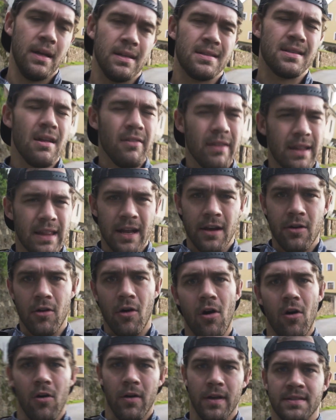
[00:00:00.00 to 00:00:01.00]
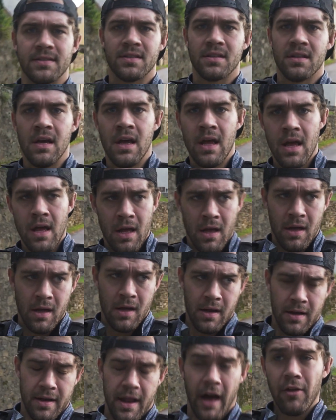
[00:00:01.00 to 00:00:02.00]
It's not like that at all. It's
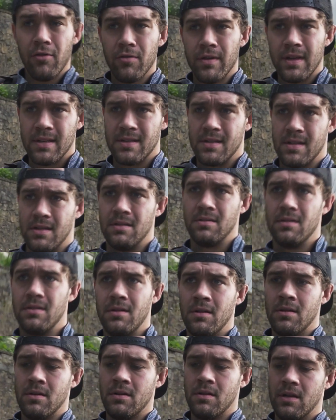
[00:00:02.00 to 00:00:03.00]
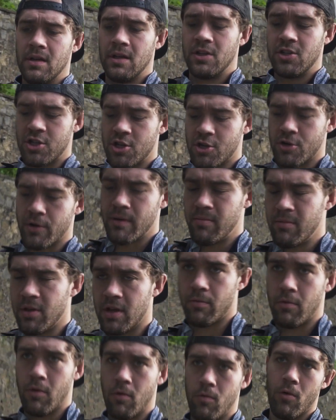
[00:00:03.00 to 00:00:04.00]
not only is it
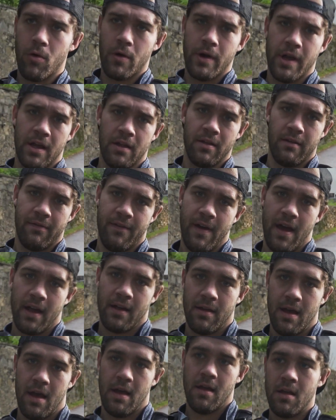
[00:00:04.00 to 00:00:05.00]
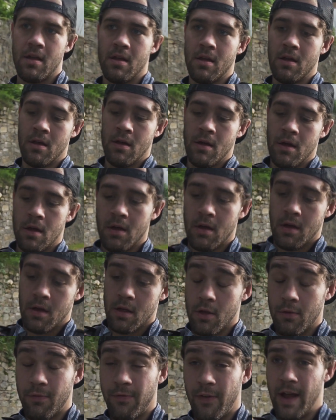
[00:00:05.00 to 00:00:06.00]
extremely rewarding in the fact that
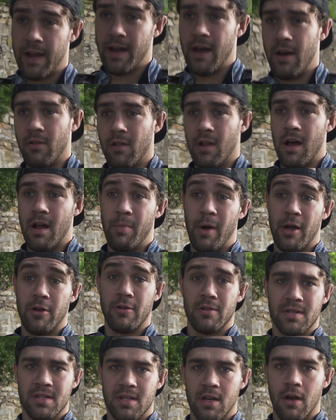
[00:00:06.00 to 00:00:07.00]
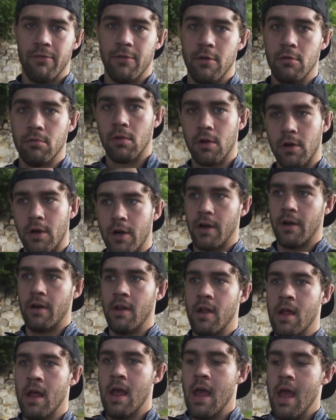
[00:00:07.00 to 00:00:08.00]
you find out a lot about yourself, you learn
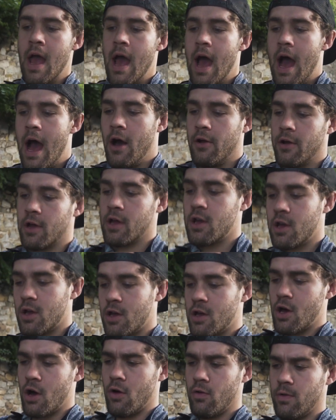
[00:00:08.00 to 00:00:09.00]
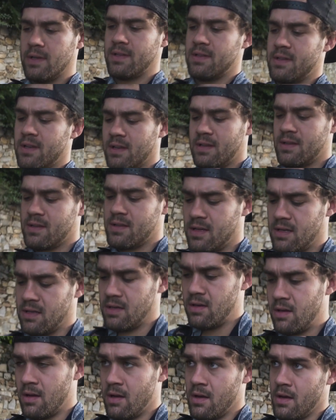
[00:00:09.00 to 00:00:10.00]
how to coexist
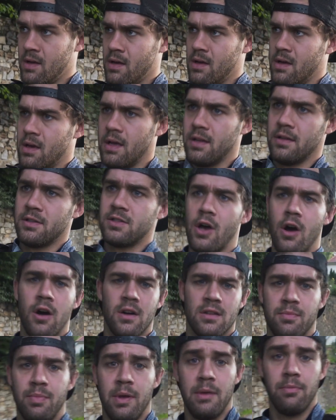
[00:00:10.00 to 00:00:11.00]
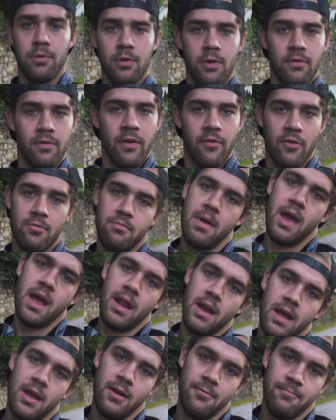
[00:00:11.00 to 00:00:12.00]
and talk to people you've never
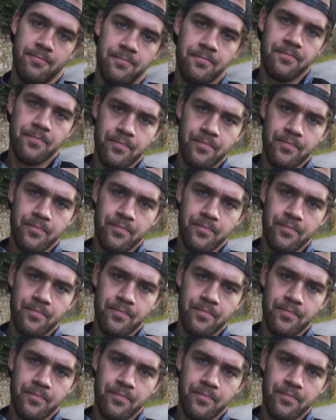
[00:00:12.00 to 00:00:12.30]
met and